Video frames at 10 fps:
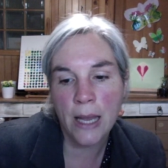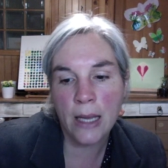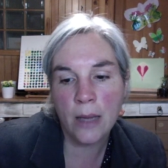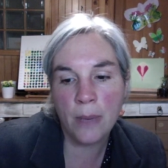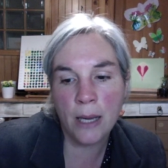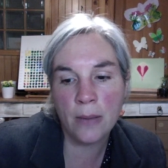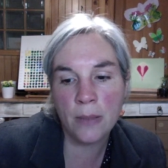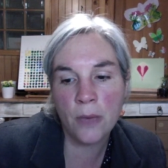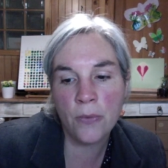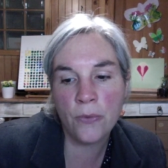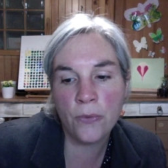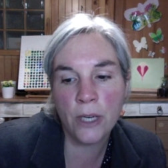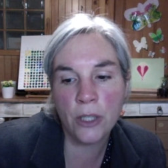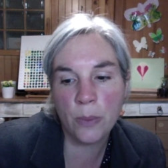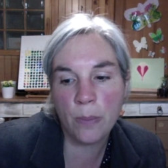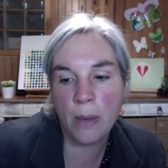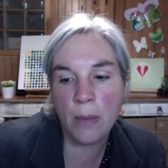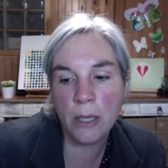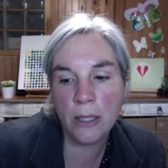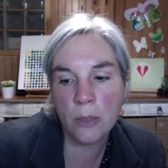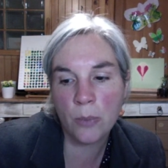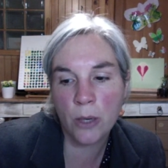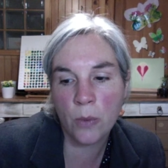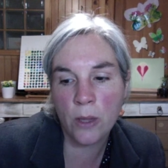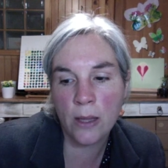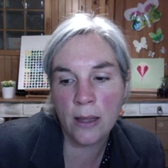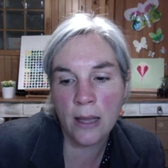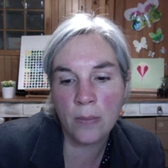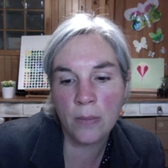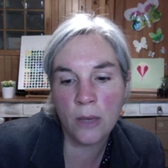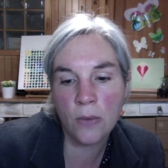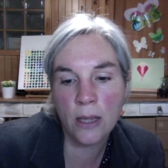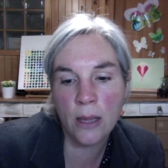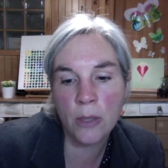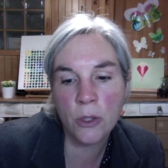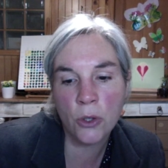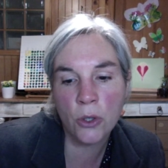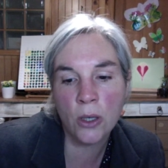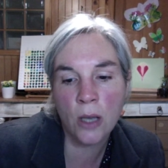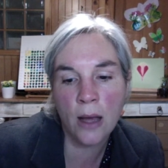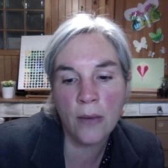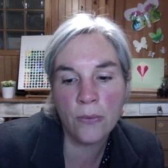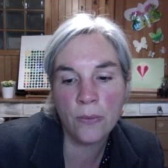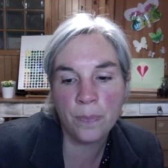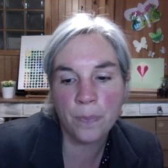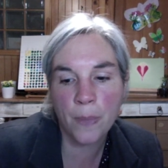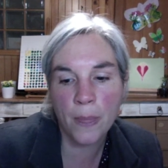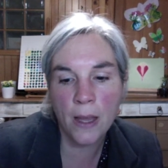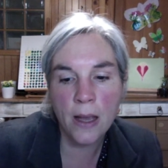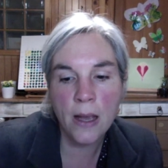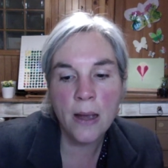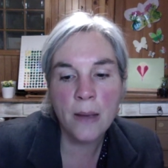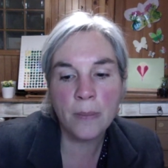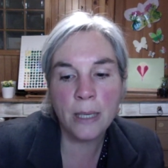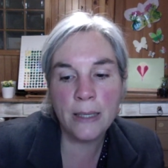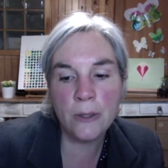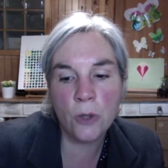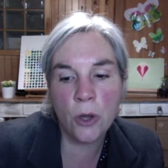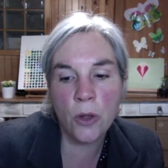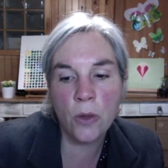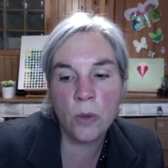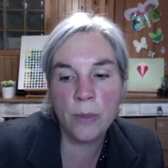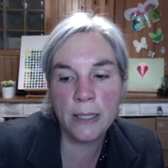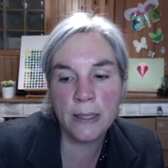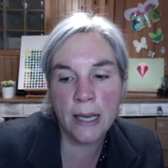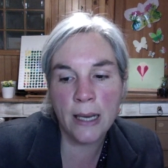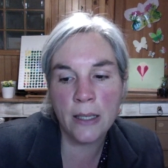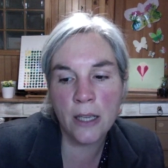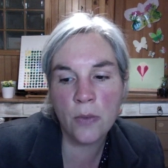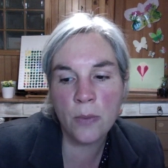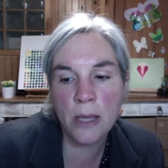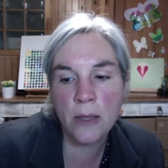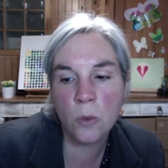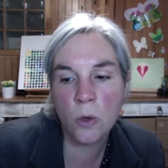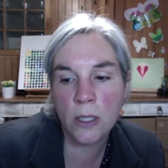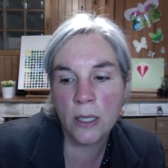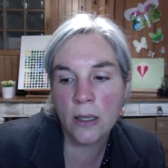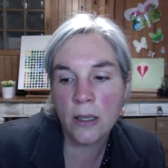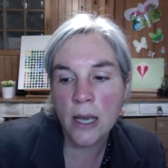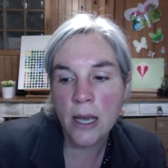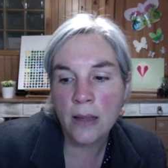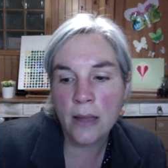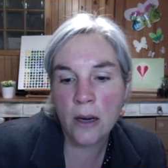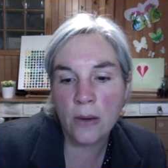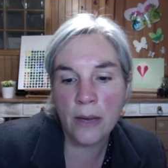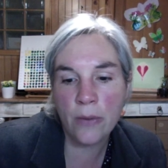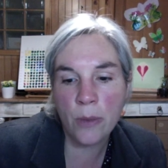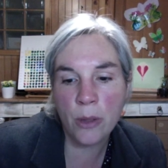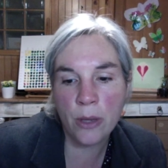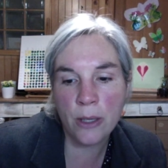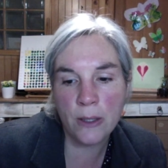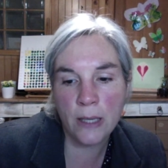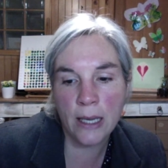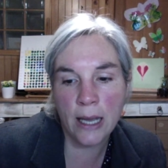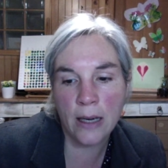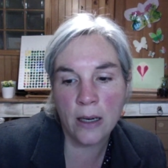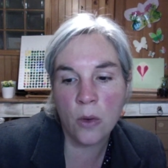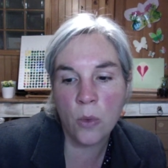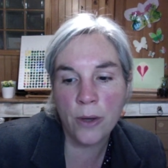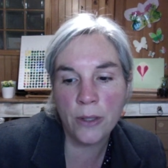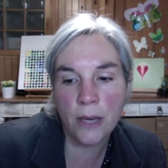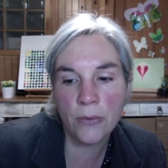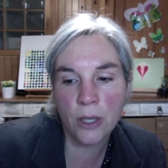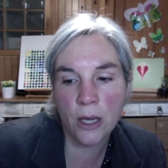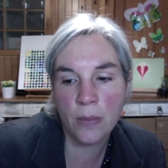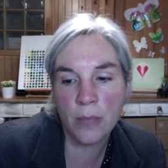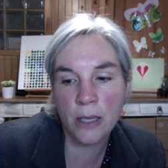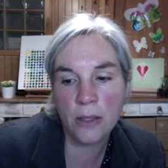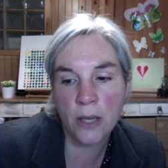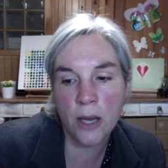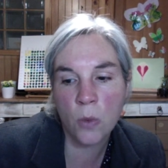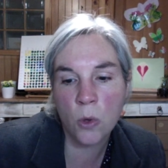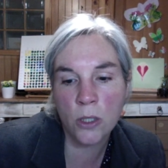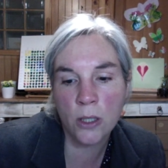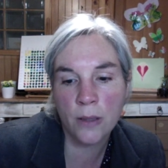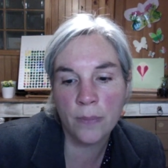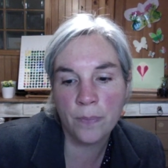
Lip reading: It becomes a fresh, bubbling spring within them, giving them eternal life." "Please, sir," the woman said, "give me this water, then I'll never be thirsty again and I won't have to come here to get water."